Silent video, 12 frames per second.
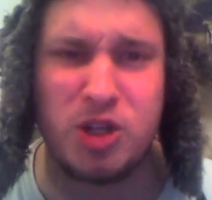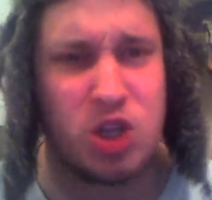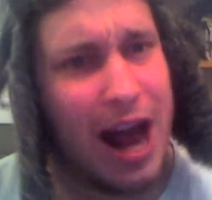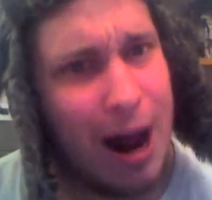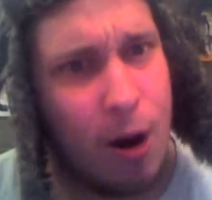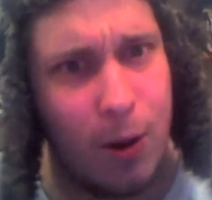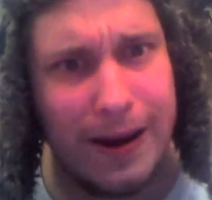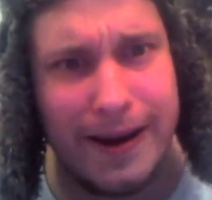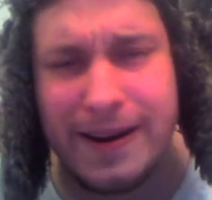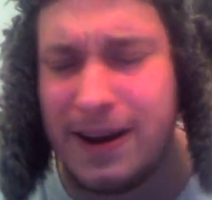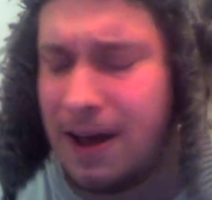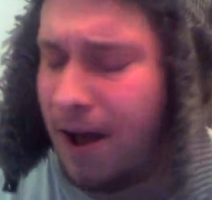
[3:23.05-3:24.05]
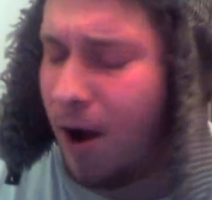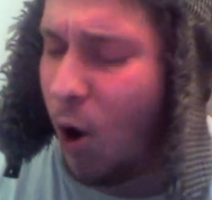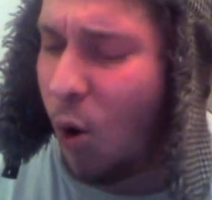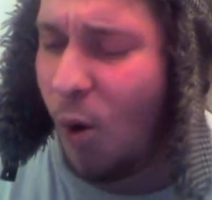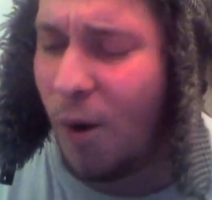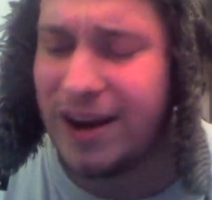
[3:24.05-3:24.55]
But Jacqueline,
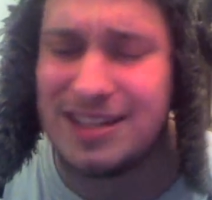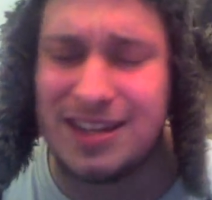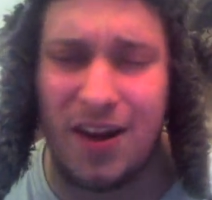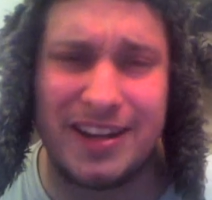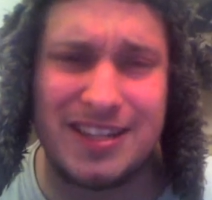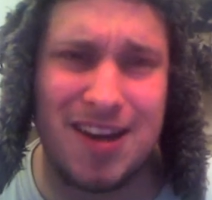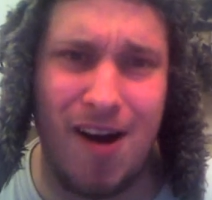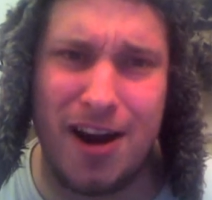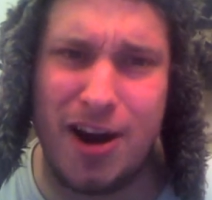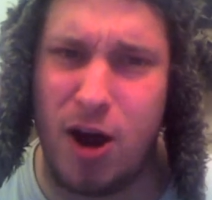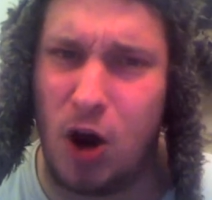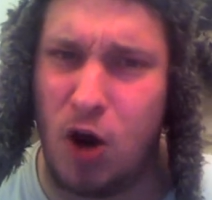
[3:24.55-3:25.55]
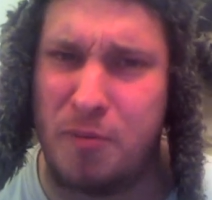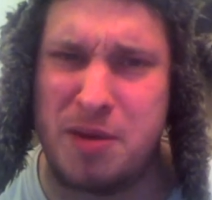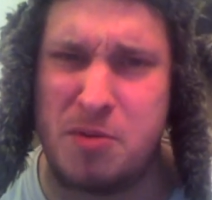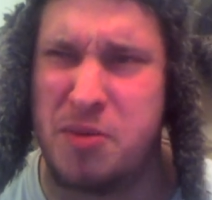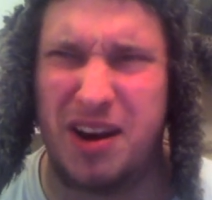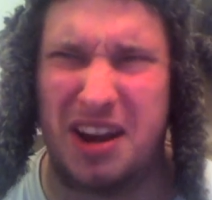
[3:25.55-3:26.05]
always liked her. I know a lot of
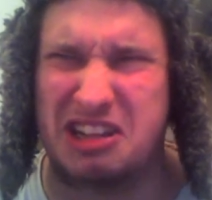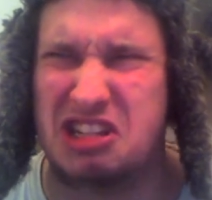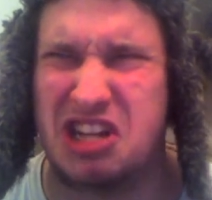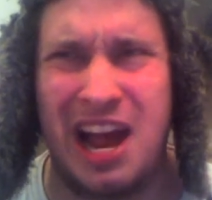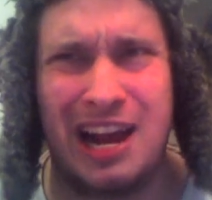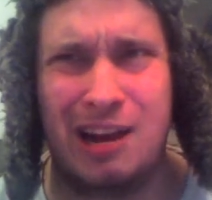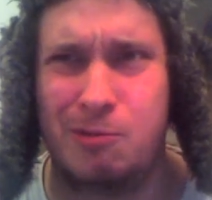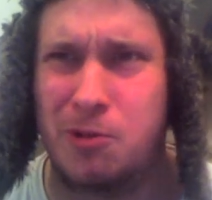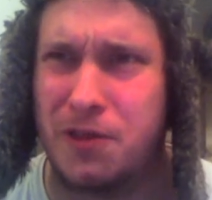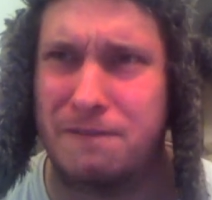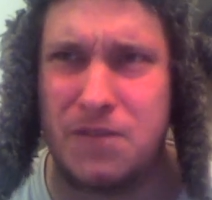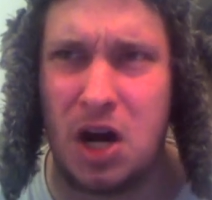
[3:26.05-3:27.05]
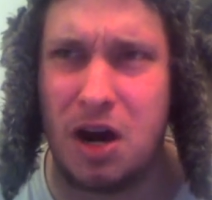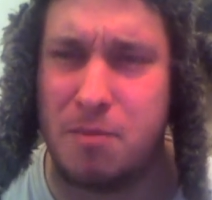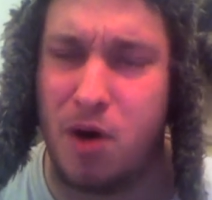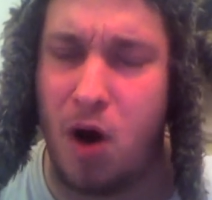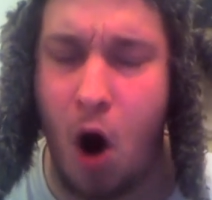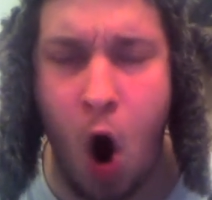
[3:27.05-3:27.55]
people be like, Jacqueline, what the
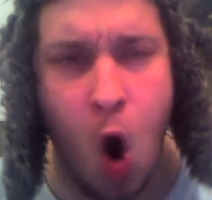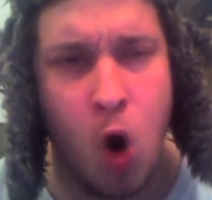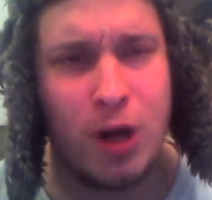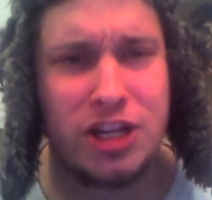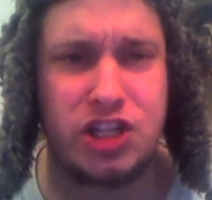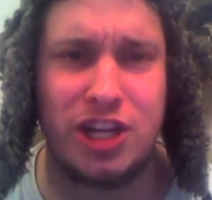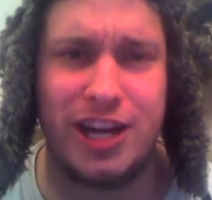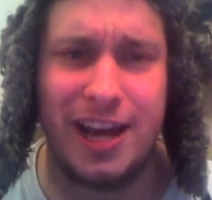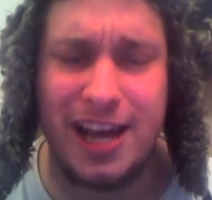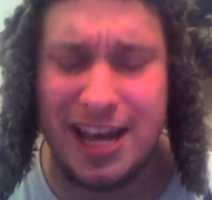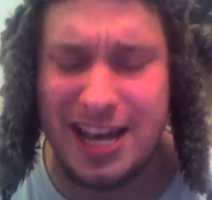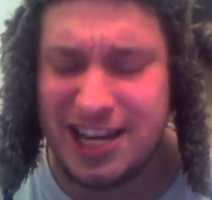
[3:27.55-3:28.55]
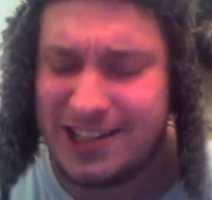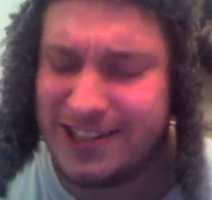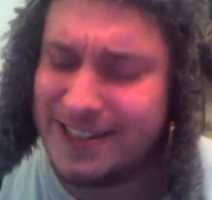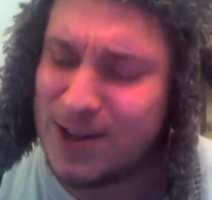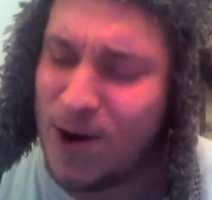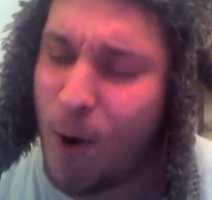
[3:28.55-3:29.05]
fuck, but holy shit,
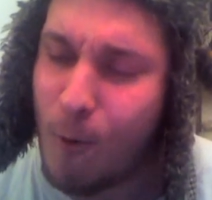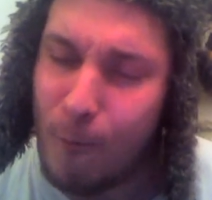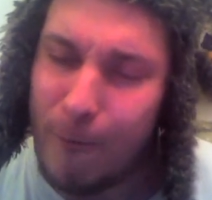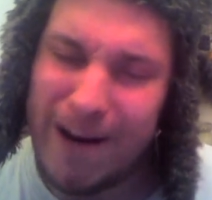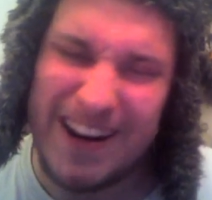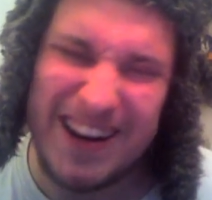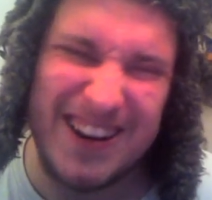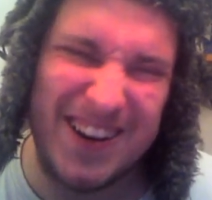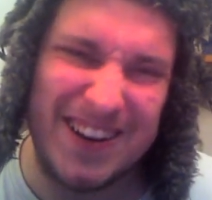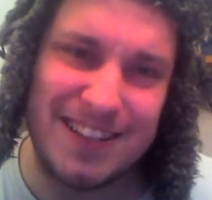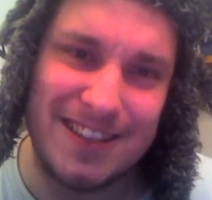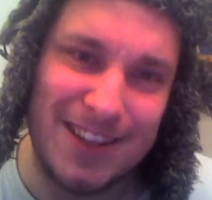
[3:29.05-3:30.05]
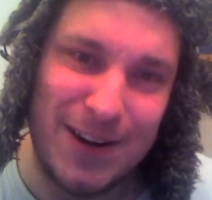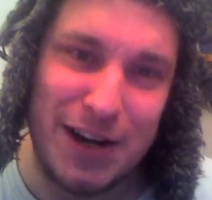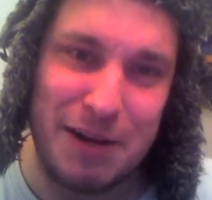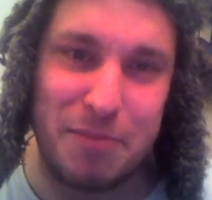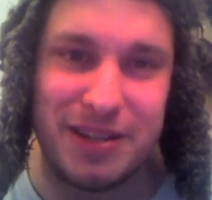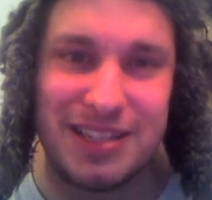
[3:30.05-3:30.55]
she has got a really nice,
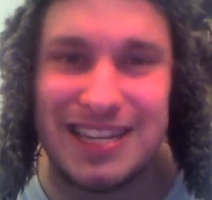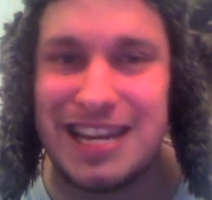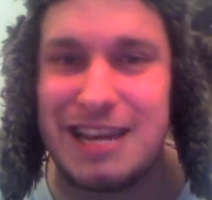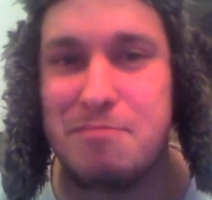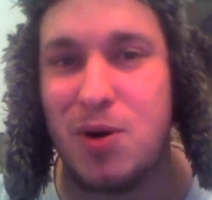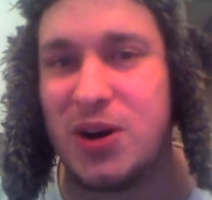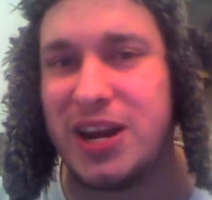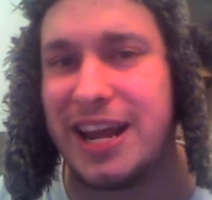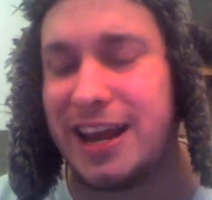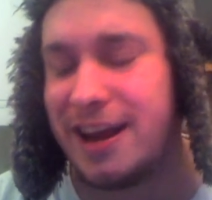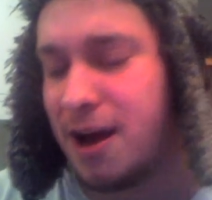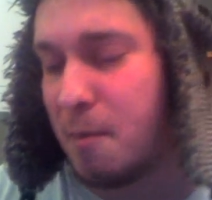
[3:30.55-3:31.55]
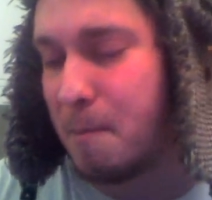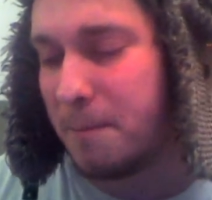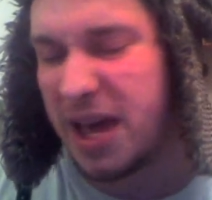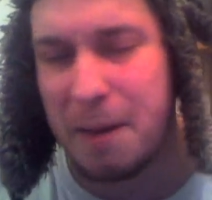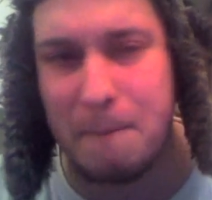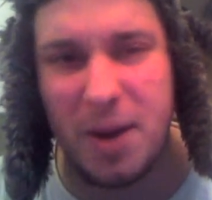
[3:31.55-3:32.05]
tight, petite body,
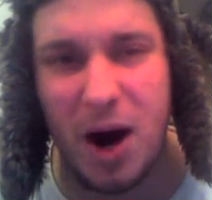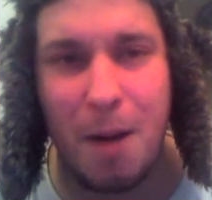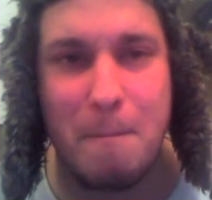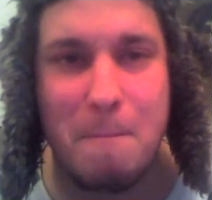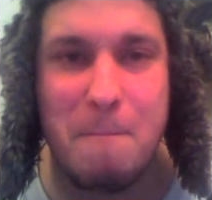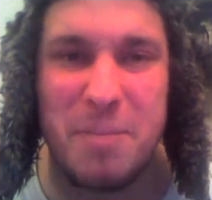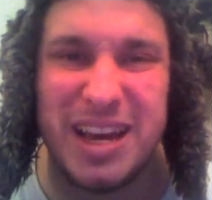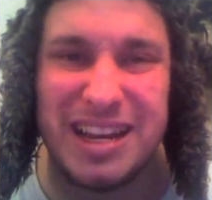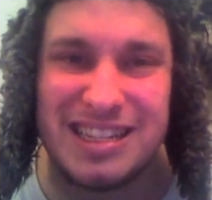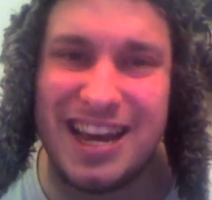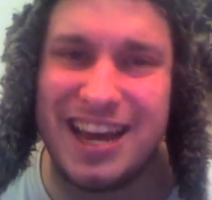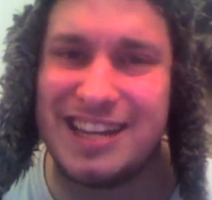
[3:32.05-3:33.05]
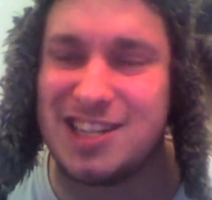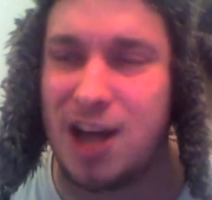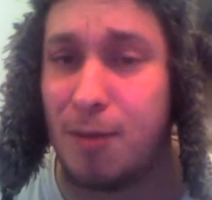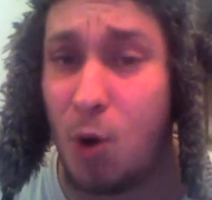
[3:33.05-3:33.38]
big bum, big tits.